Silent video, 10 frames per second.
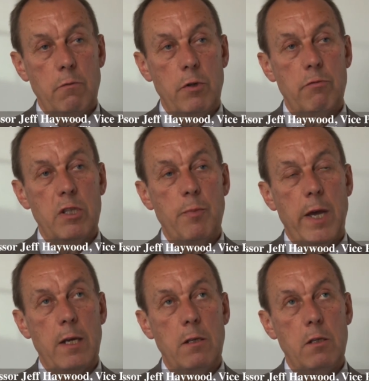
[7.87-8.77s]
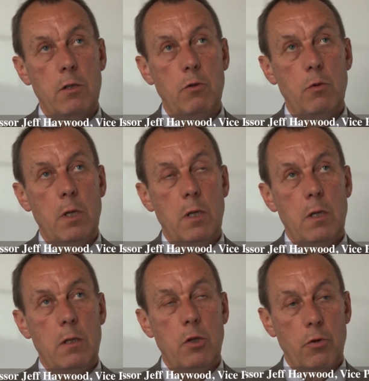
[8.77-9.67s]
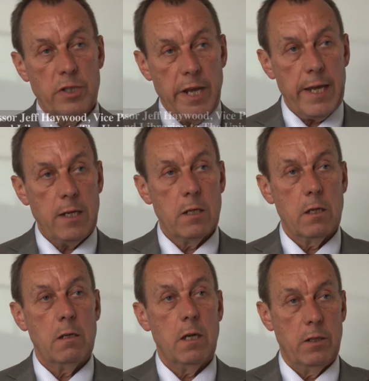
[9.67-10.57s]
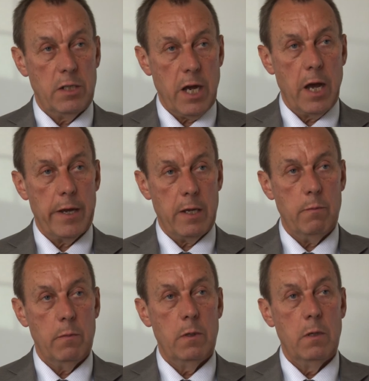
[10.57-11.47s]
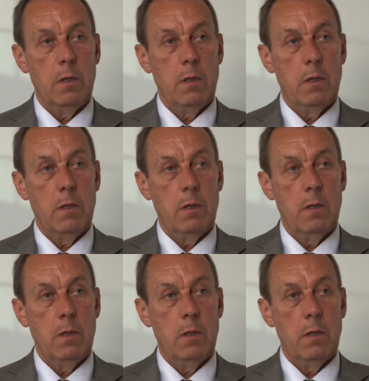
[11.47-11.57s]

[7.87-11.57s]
with respect to your data and time